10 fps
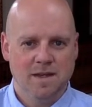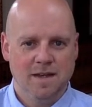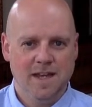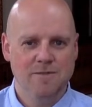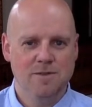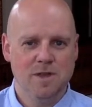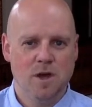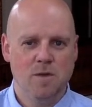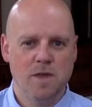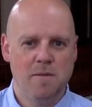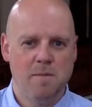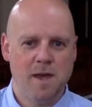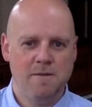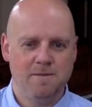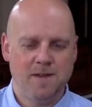even though they
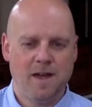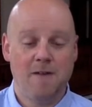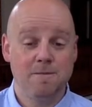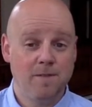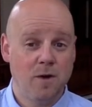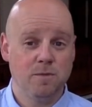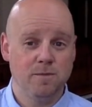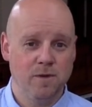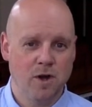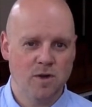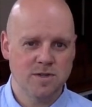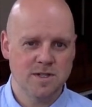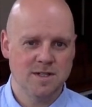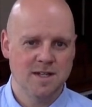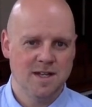may have felt
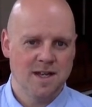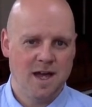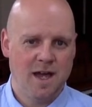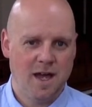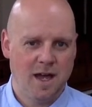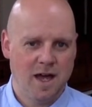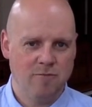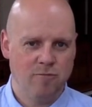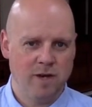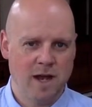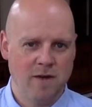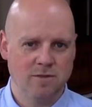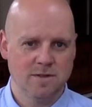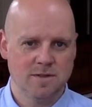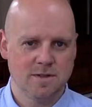forgotten and
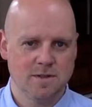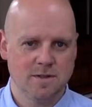renounced.